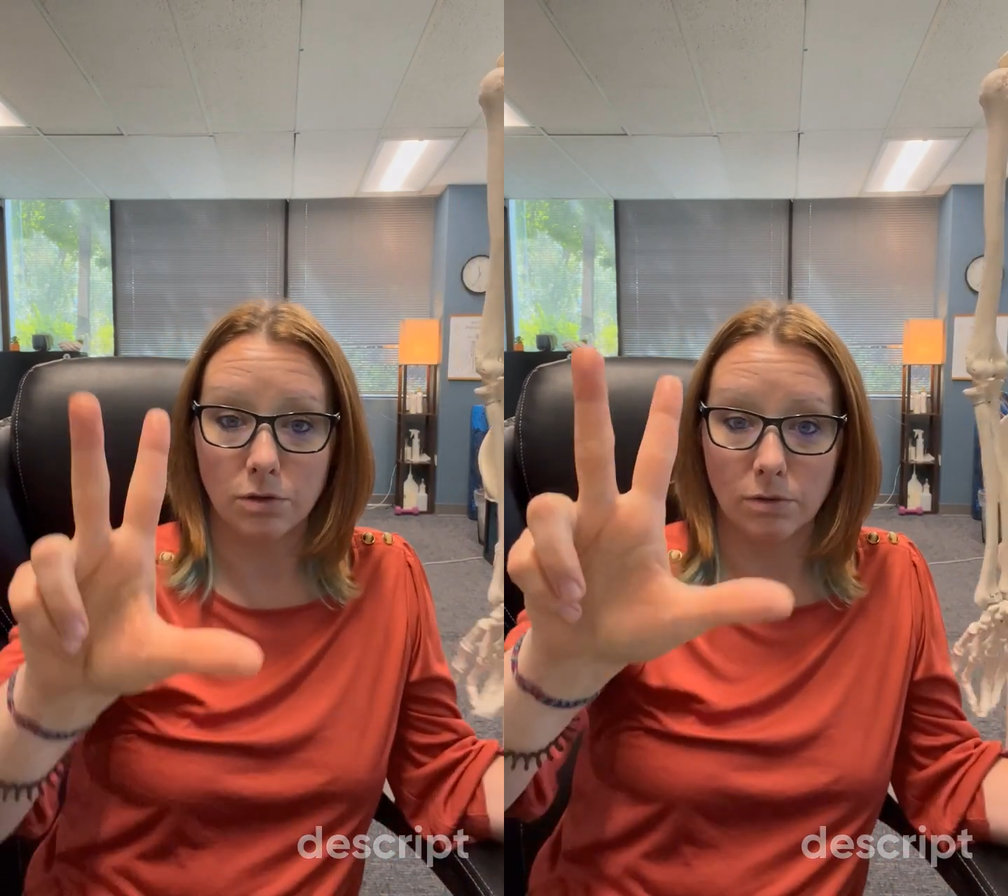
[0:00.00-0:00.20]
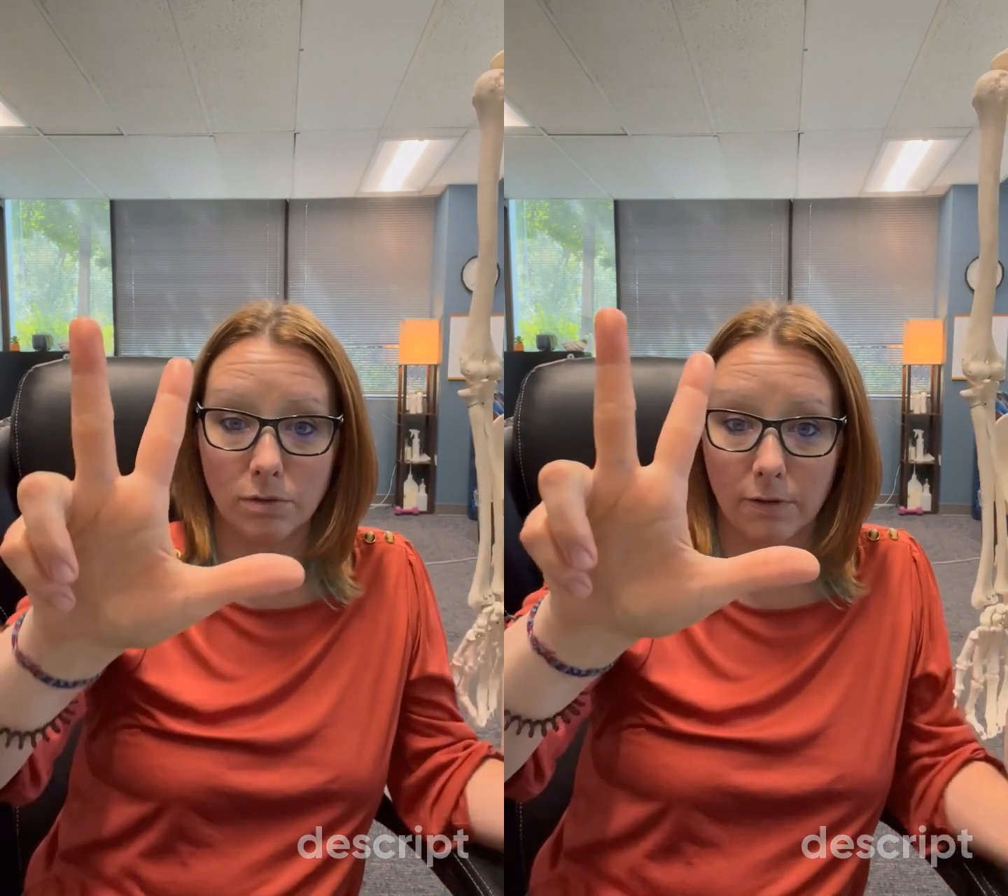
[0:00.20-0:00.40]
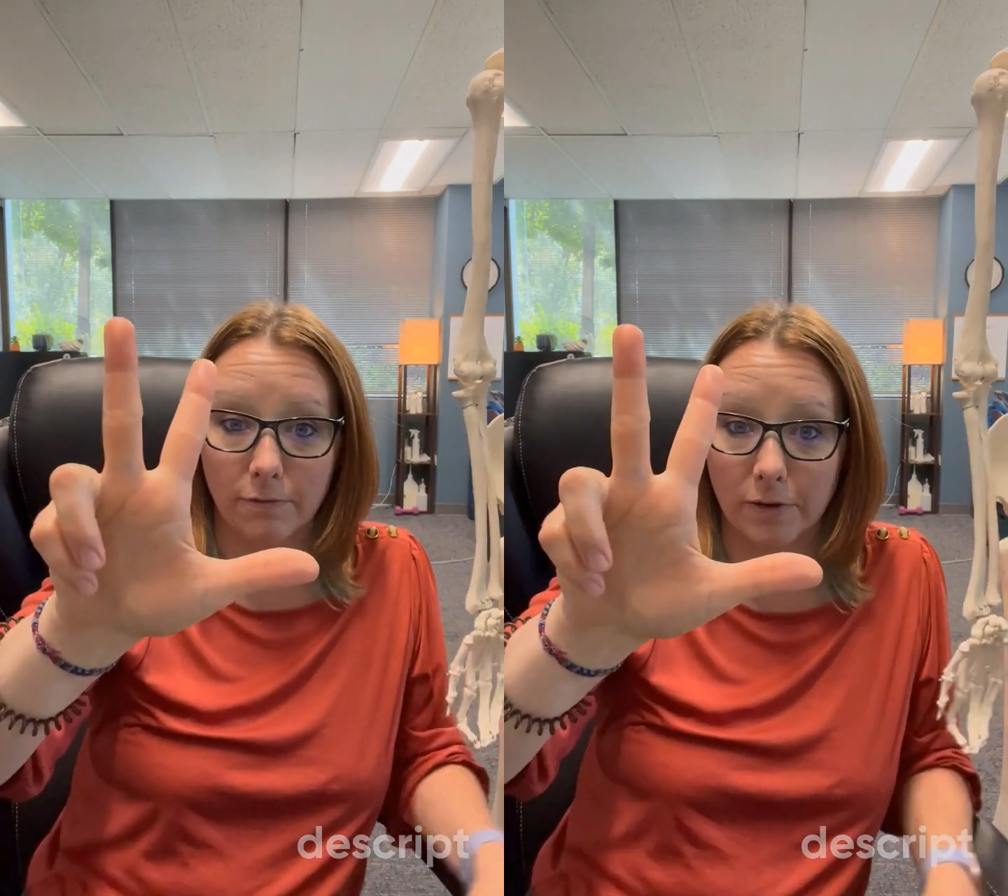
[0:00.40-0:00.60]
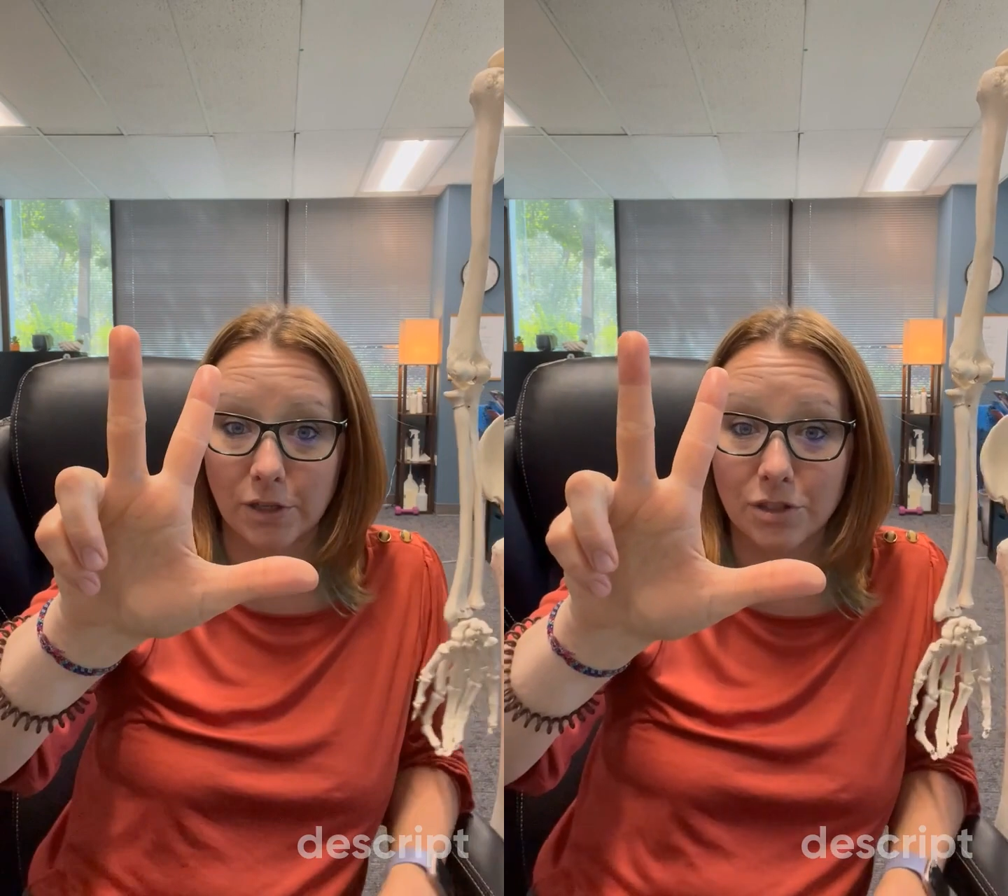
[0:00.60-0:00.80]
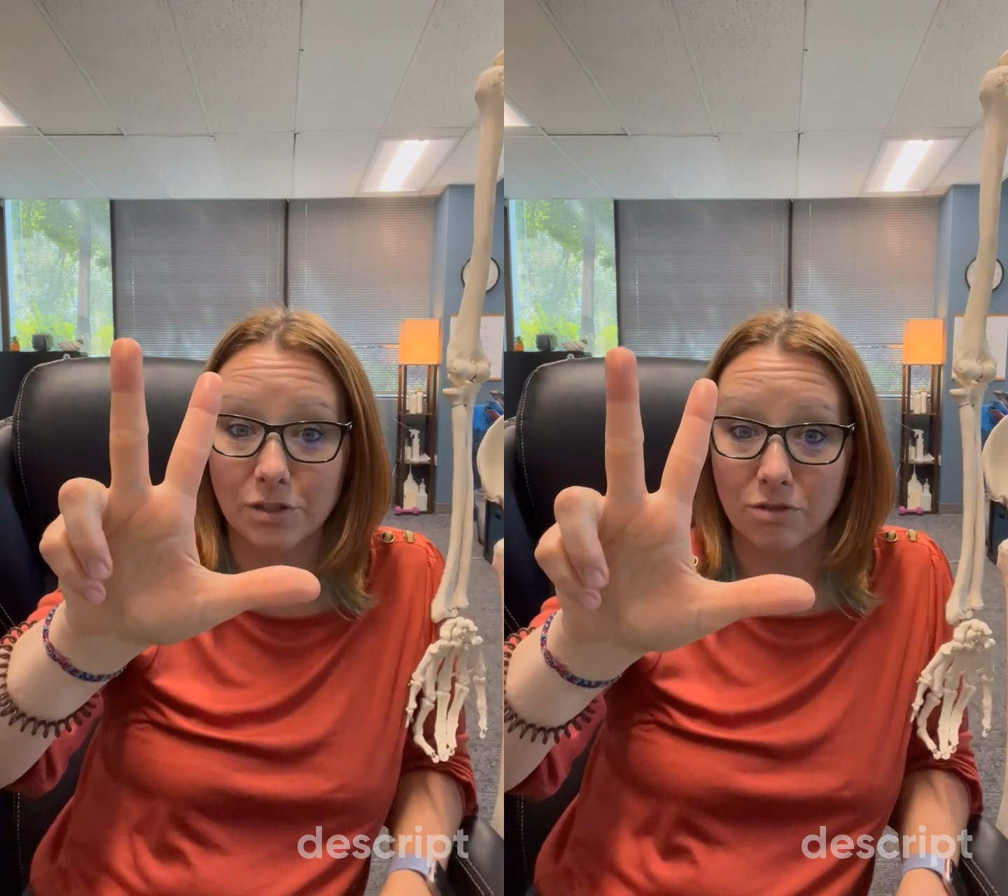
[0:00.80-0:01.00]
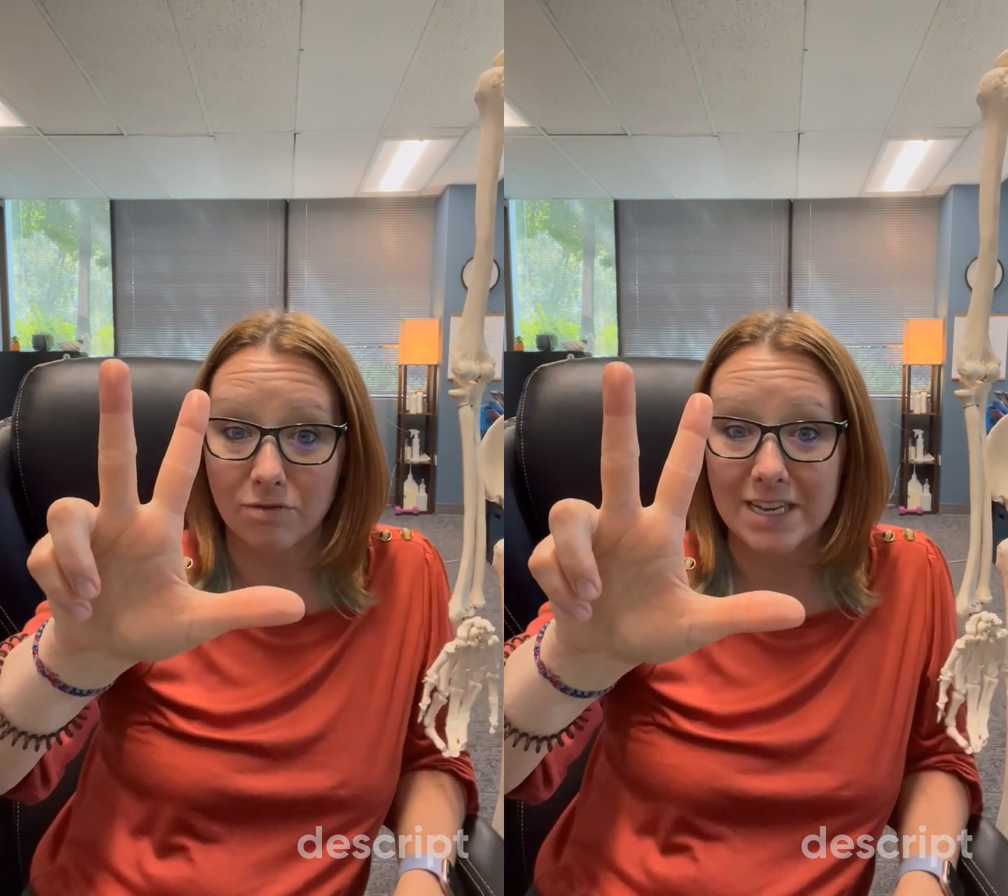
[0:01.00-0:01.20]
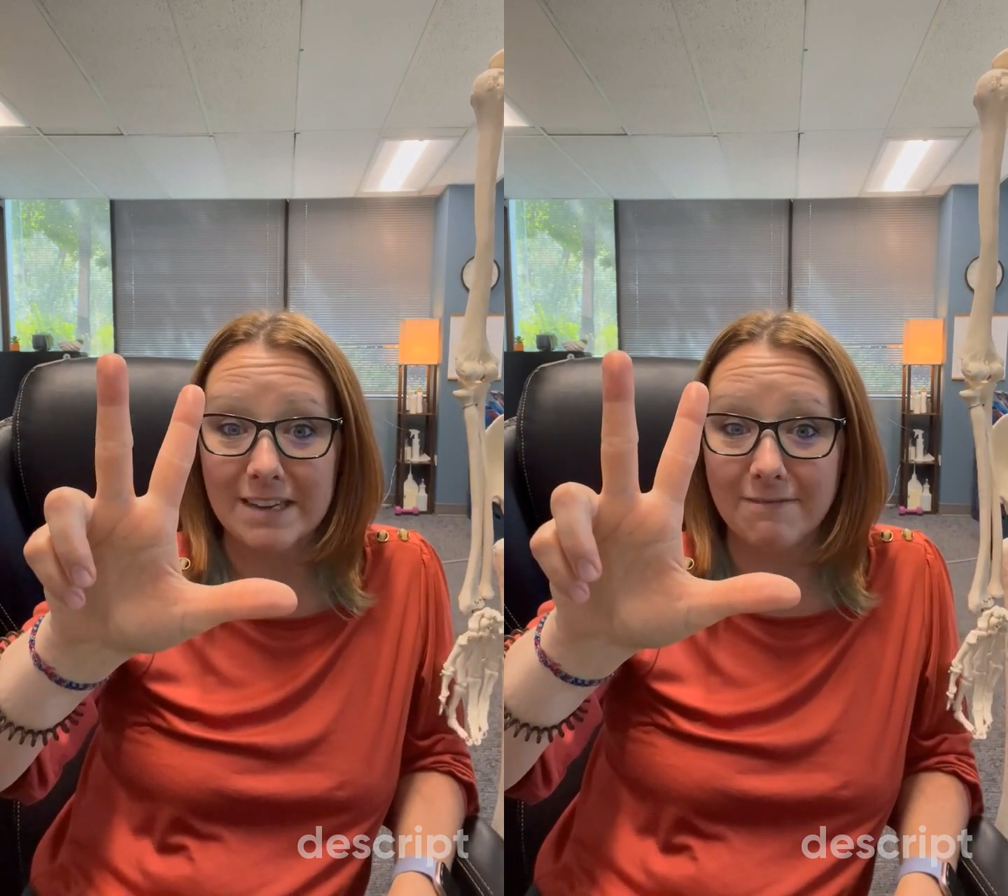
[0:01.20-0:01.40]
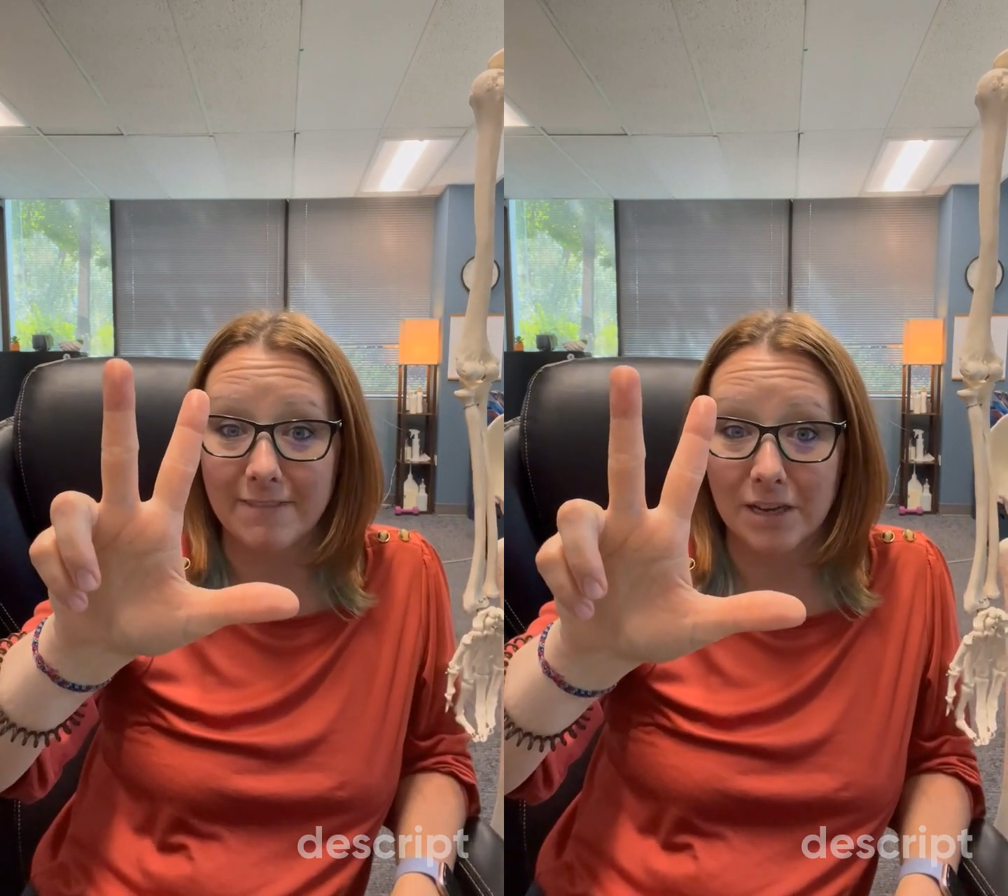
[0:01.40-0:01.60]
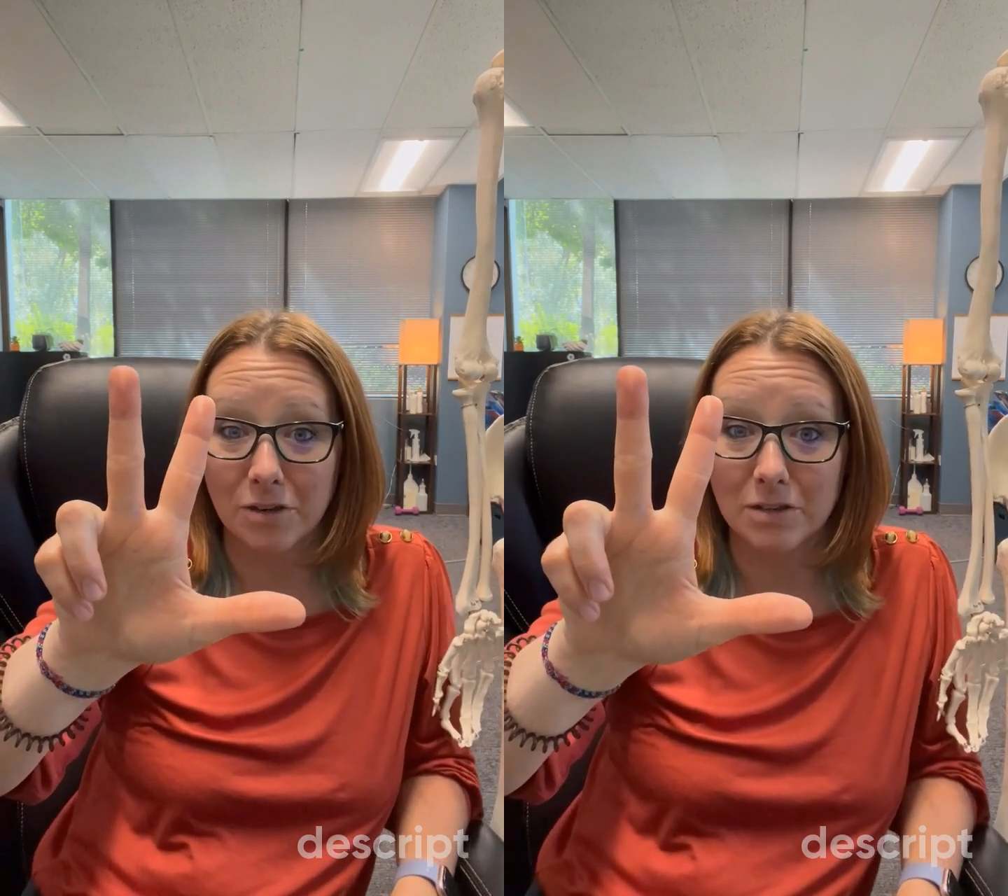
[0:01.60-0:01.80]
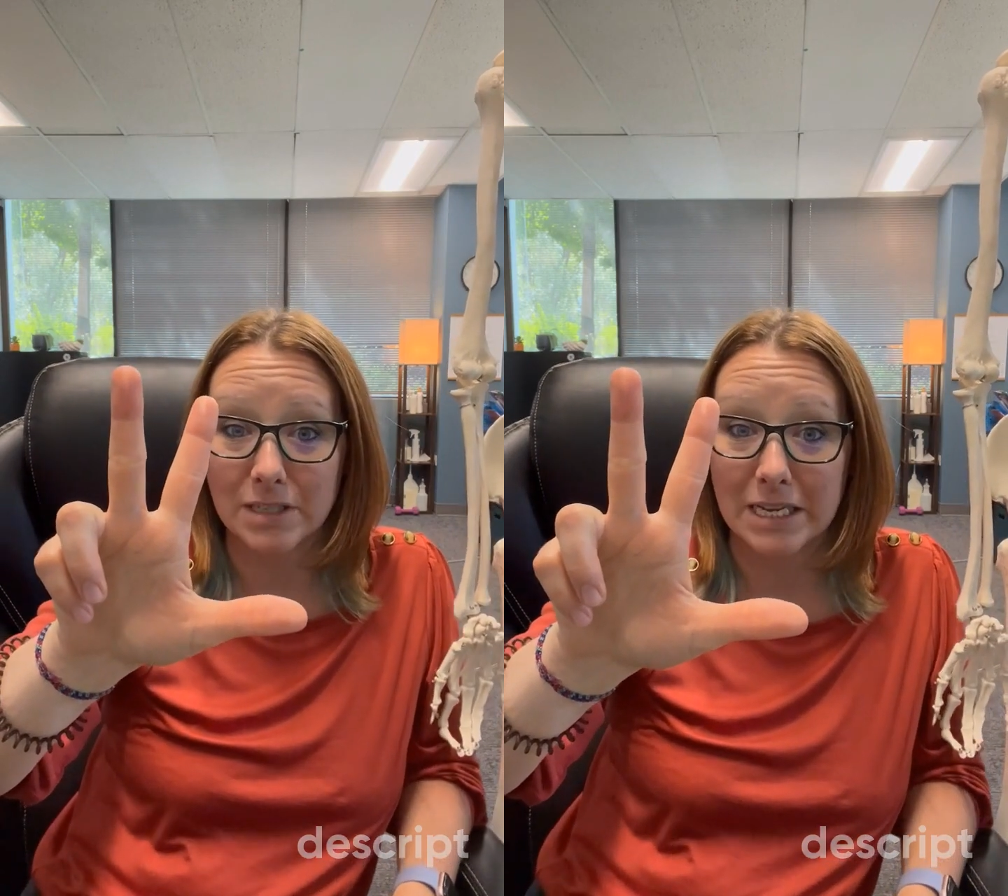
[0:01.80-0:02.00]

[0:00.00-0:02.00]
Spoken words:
to the first 3 fingers